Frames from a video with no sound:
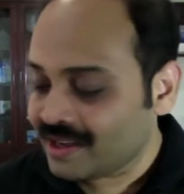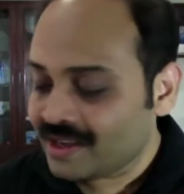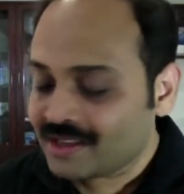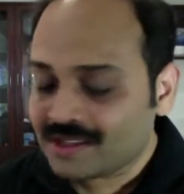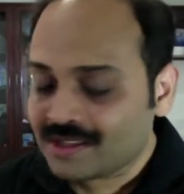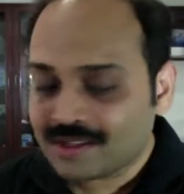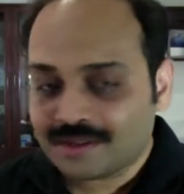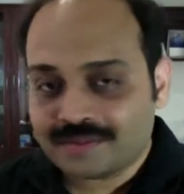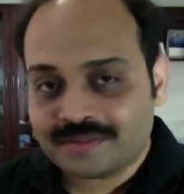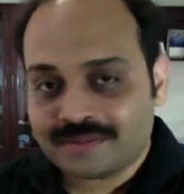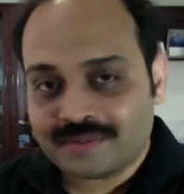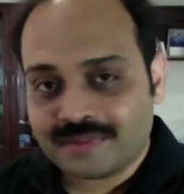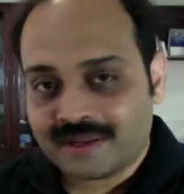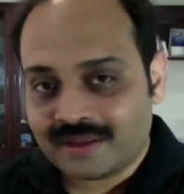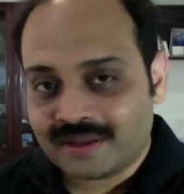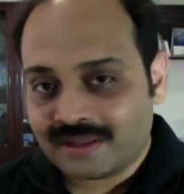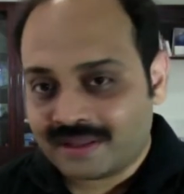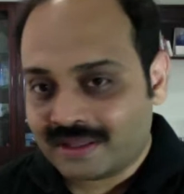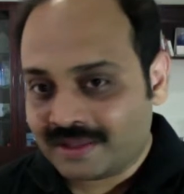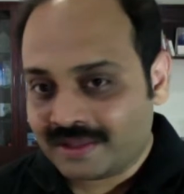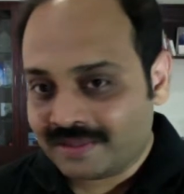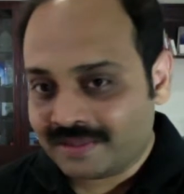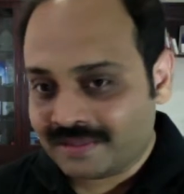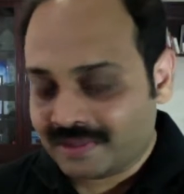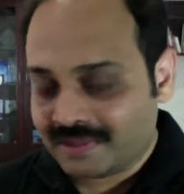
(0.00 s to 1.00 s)
So
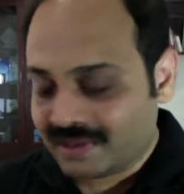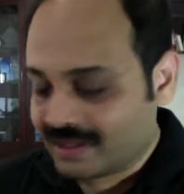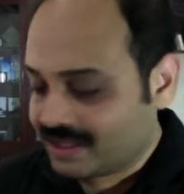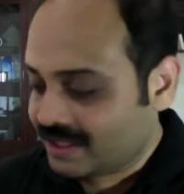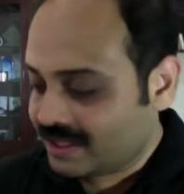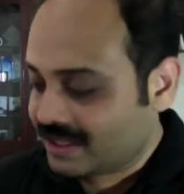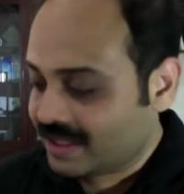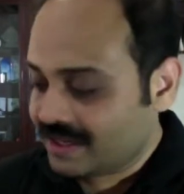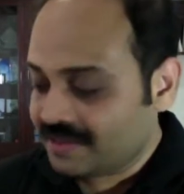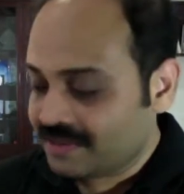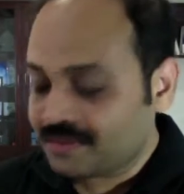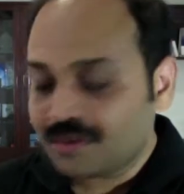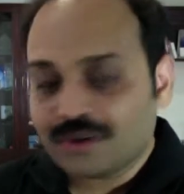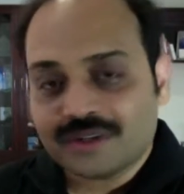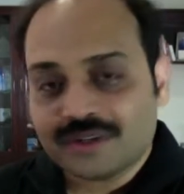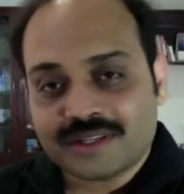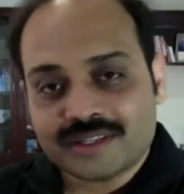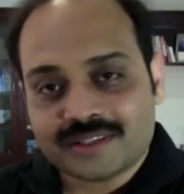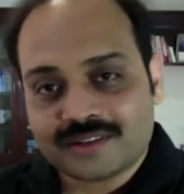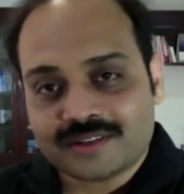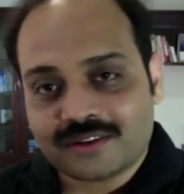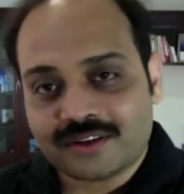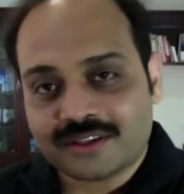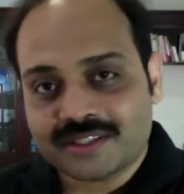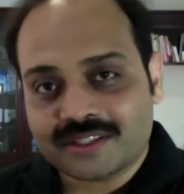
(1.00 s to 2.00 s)
the remote
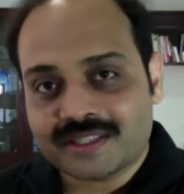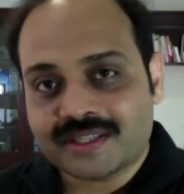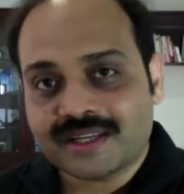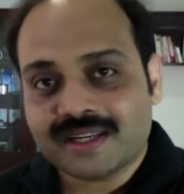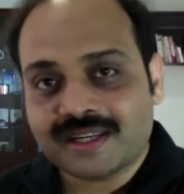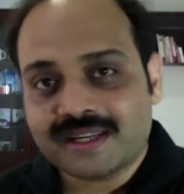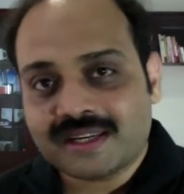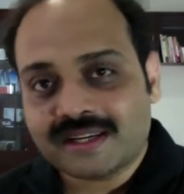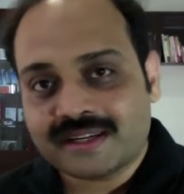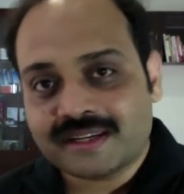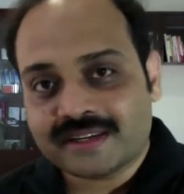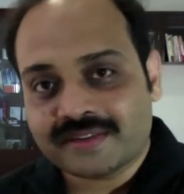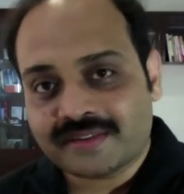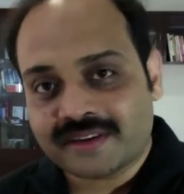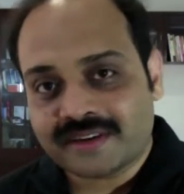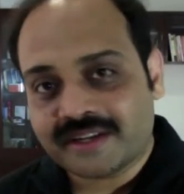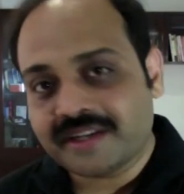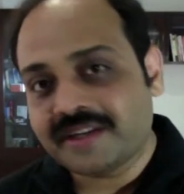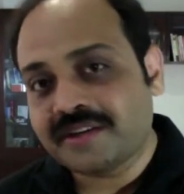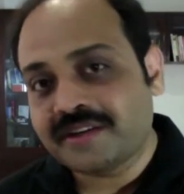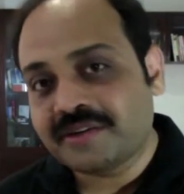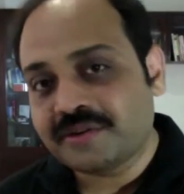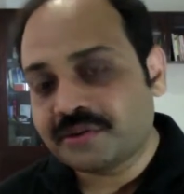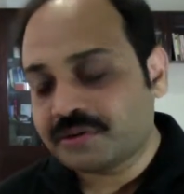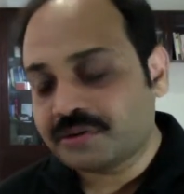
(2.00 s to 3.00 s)
is logically divided
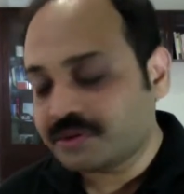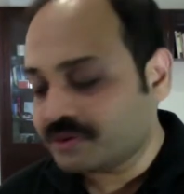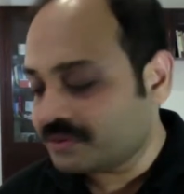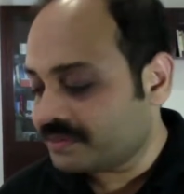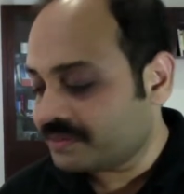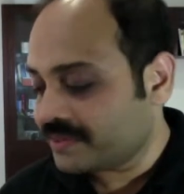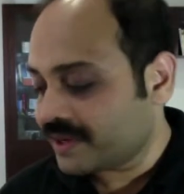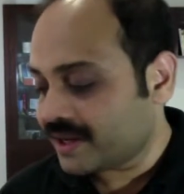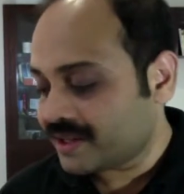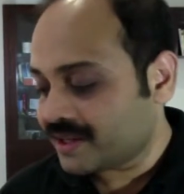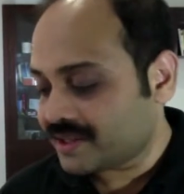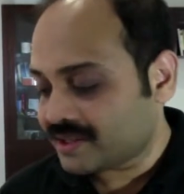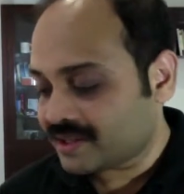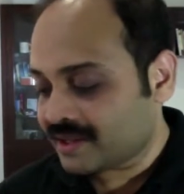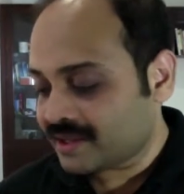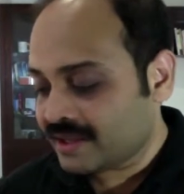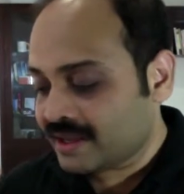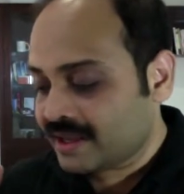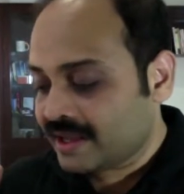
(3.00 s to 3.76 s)
into two parts.